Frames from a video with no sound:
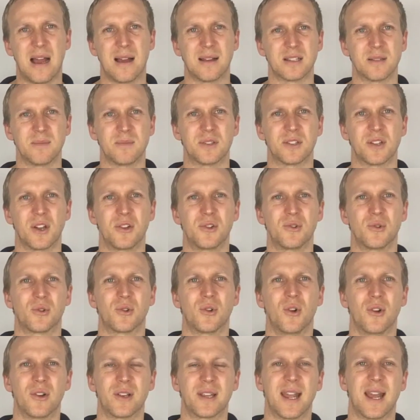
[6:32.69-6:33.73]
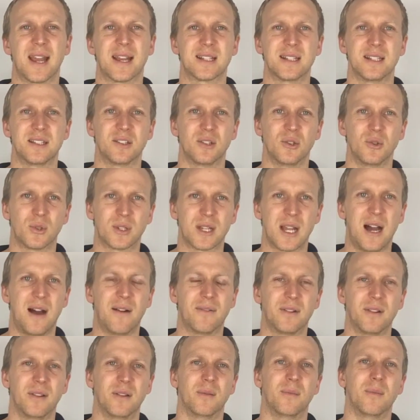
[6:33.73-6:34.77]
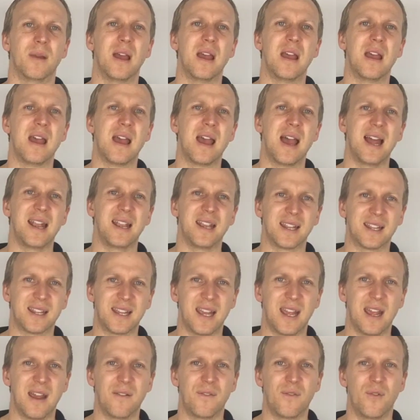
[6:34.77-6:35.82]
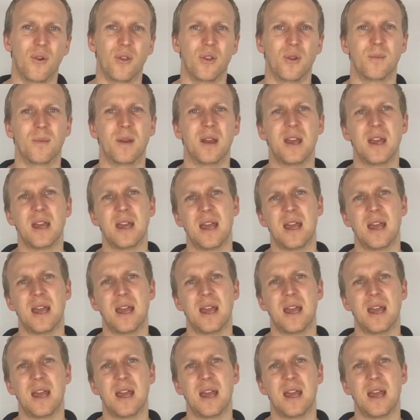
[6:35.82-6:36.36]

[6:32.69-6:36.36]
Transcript: some social contacts and to look after them and to care for them?